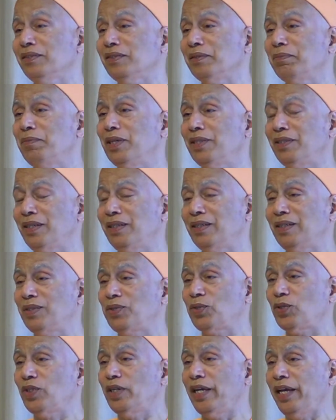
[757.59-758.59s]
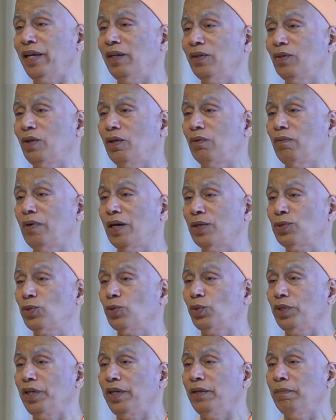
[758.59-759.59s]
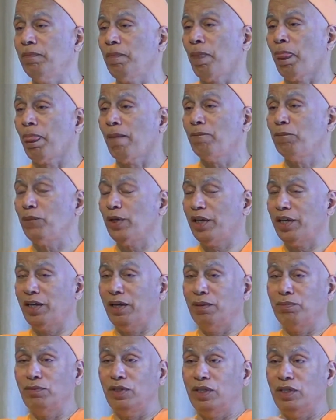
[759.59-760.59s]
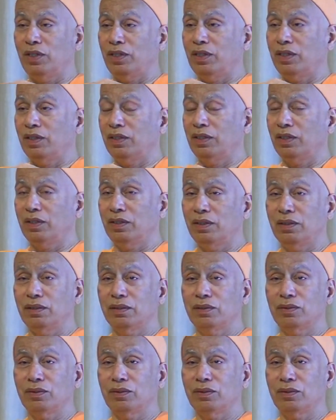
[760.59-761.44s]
mythical snake called Vasuki, became the